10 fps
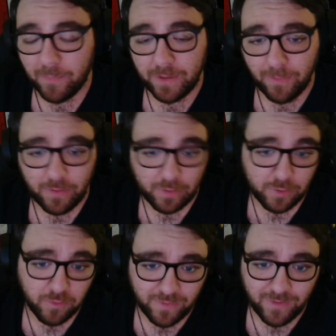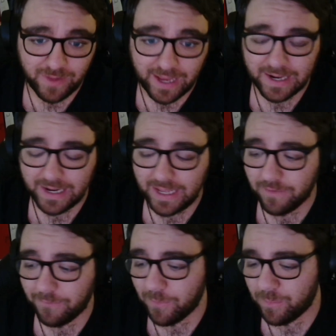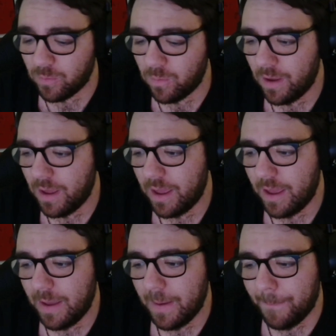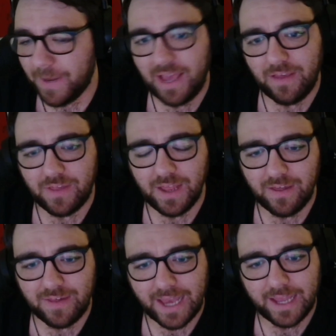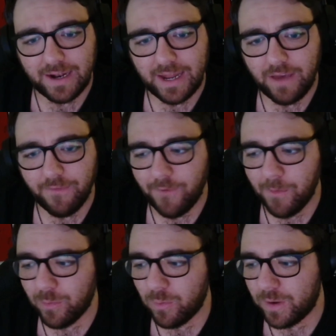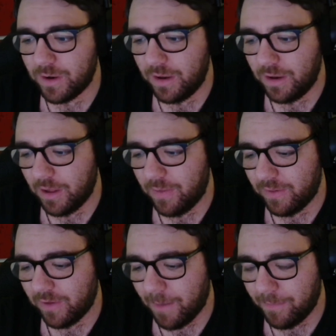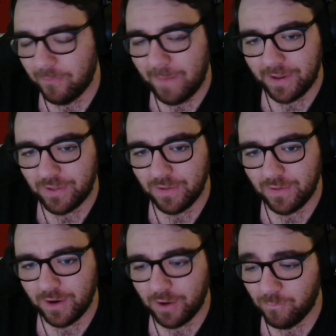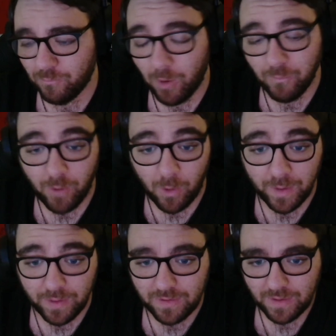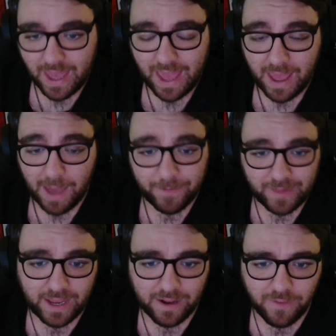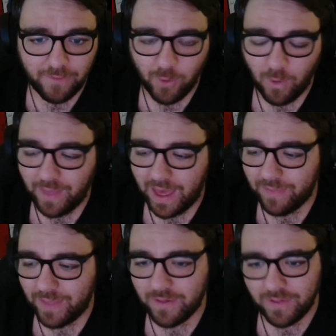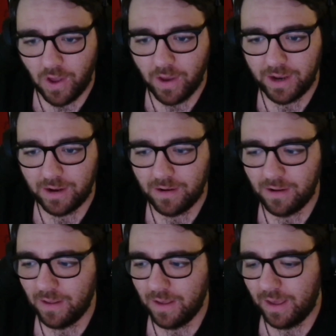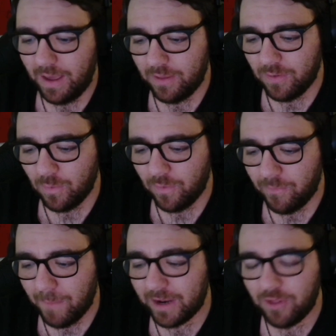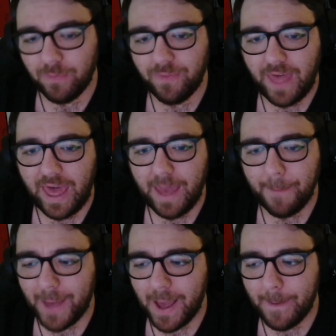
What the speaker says: the most lucrative second league of football, but it is still a second league of football. And there's a couple of managers. Rowe is a particular that've got their start in sort of management there, but